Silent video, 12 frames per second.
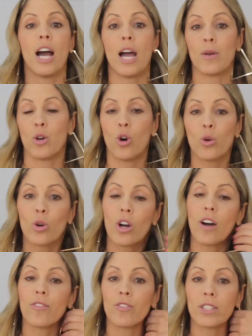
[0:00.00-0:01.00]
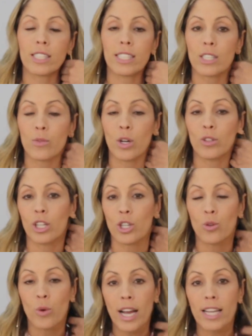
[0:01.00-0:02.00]
I go to conferences around the
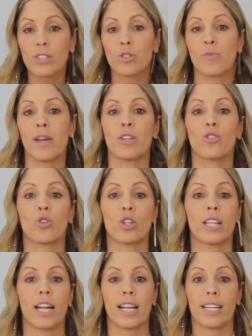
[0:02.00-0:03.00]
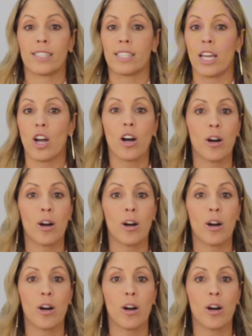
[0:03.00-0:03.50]
US to make sure that I can stay